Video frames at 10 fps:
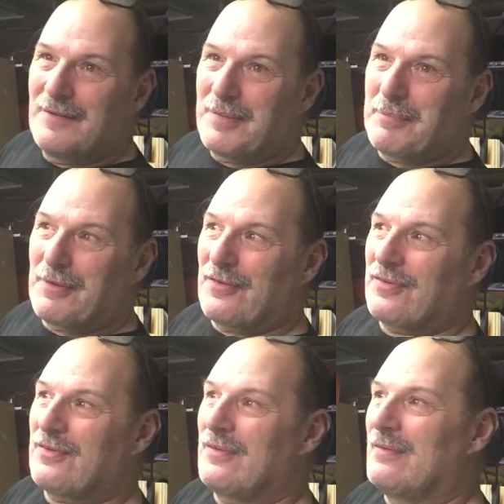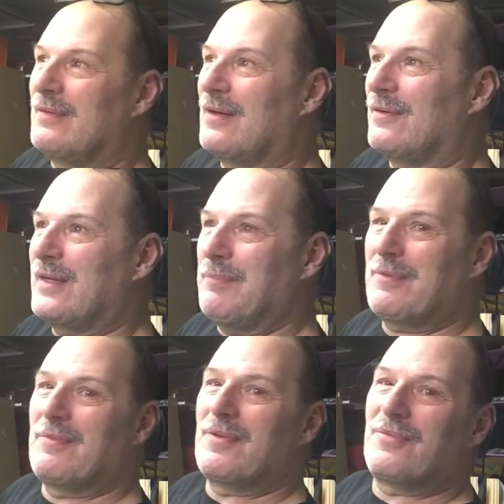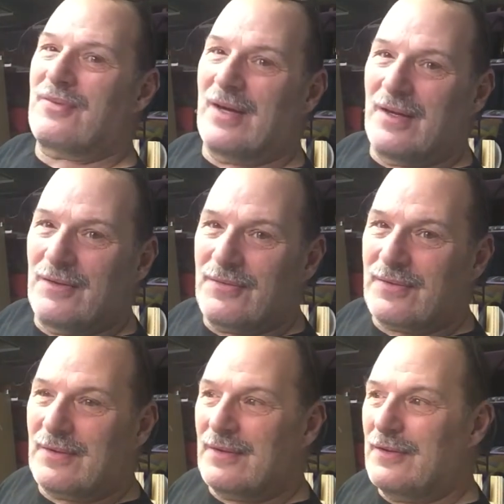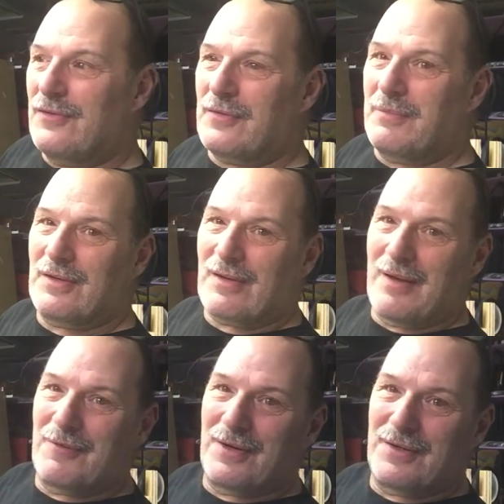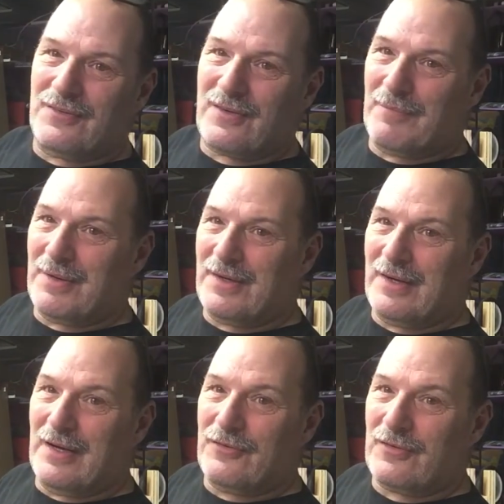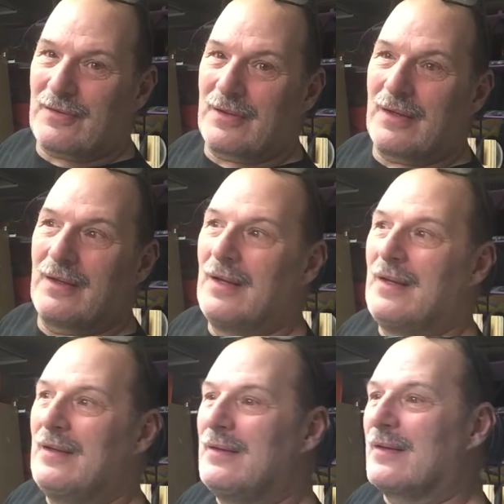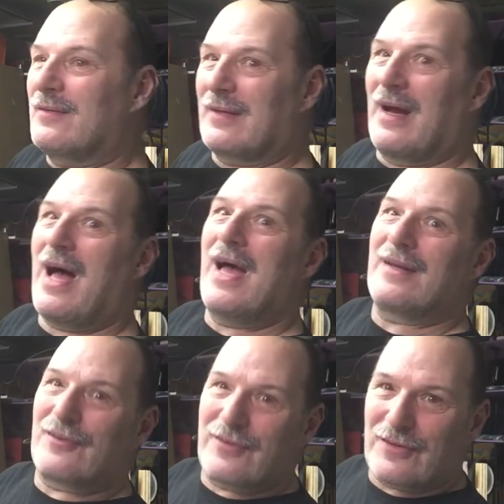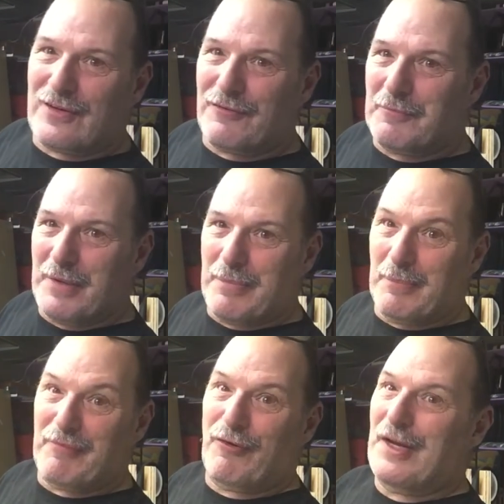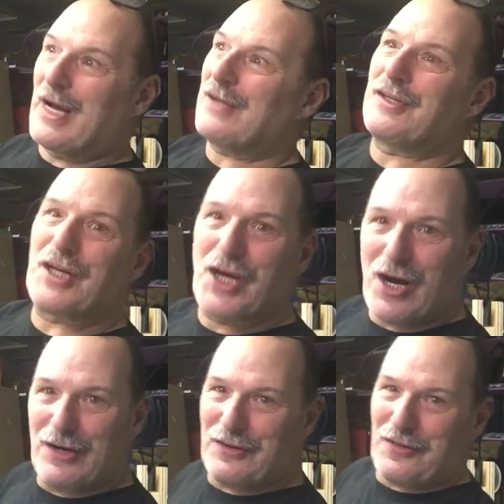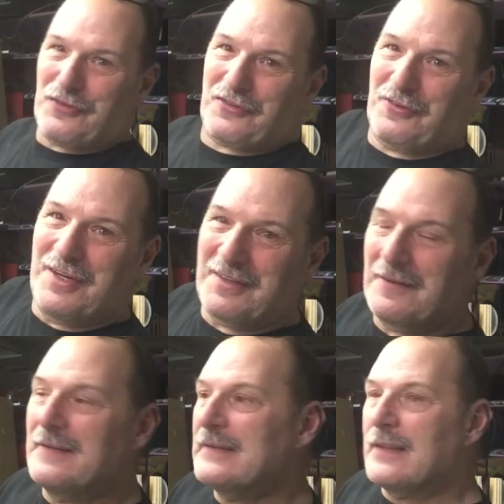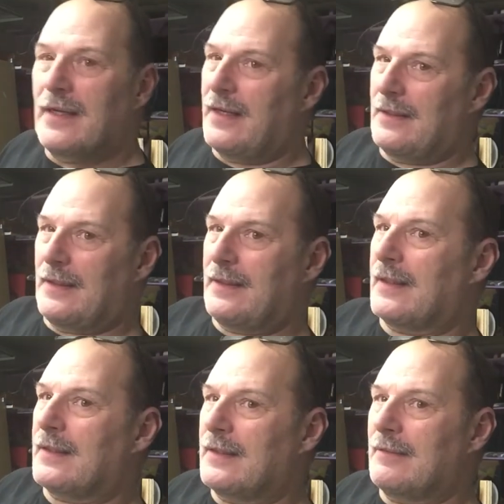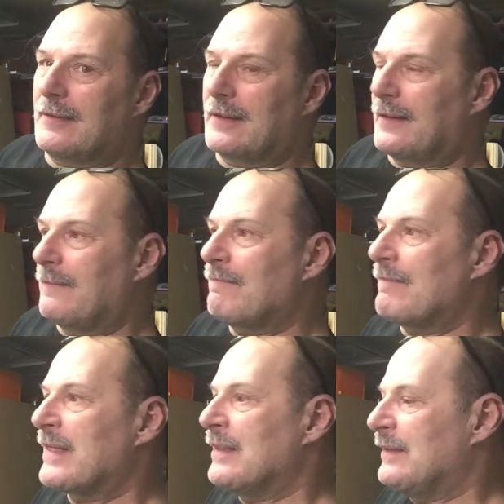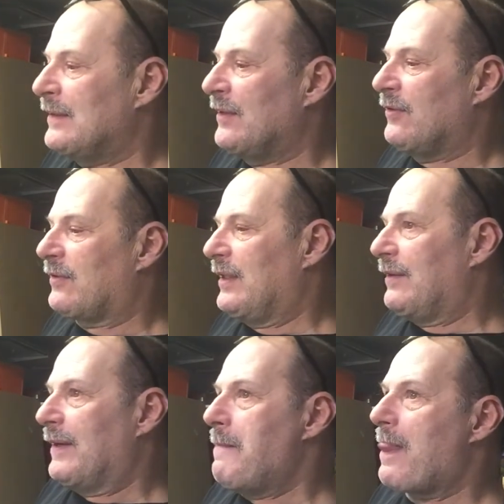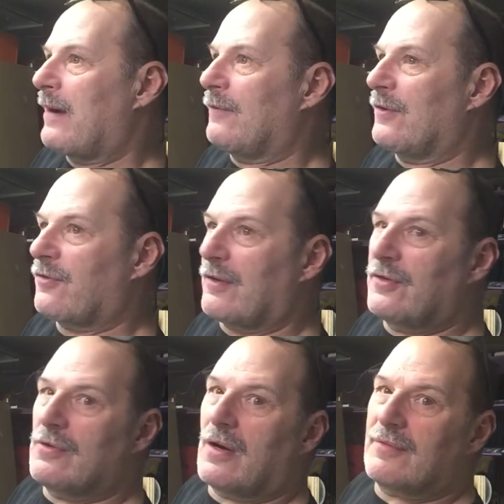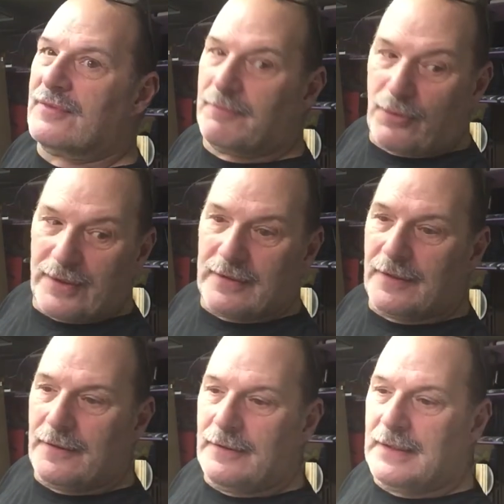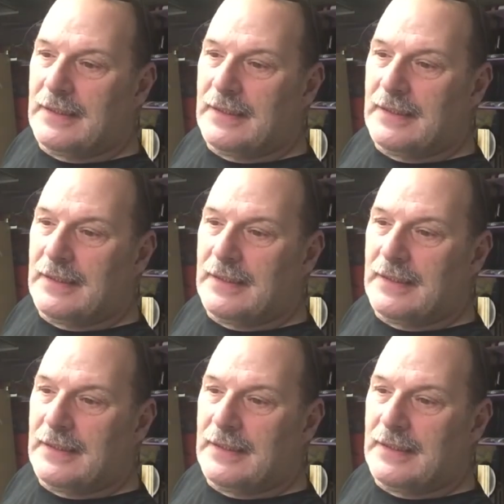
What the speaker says: people, keep them themselves. There used to be a time where you'd step out of your house and you can say hi to 6 different people before you got to your car to the street. It ain't like that anymore. So anyway, I don't want to stray too off the point here.